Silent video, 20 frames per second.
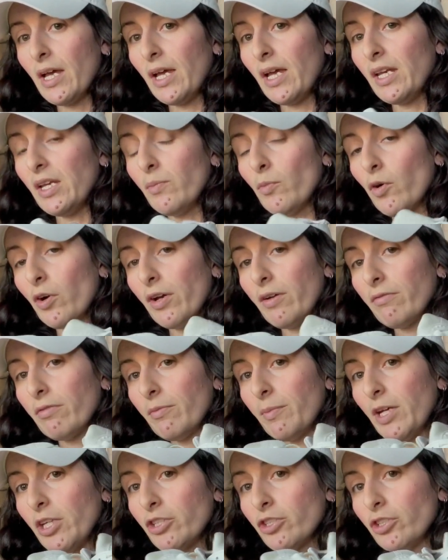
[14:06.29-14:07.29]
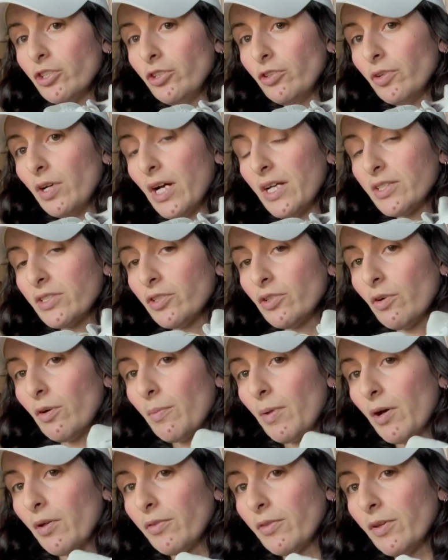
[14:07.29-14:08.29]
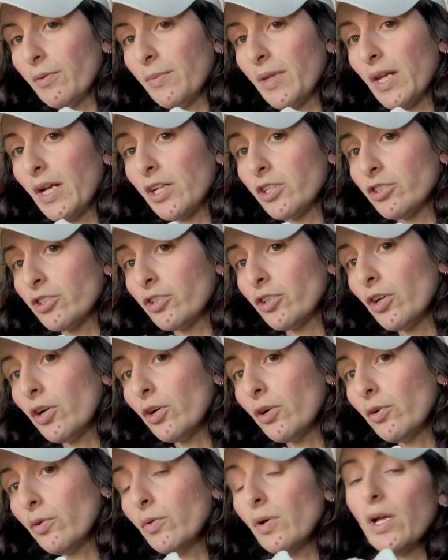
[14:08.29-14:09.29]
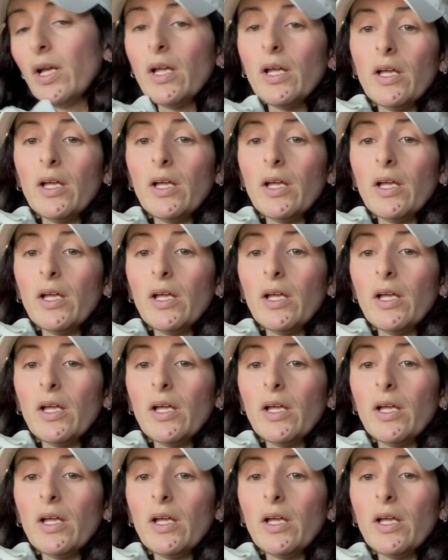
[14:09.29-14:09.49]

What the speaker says: Any more information you guys know about them that I should know.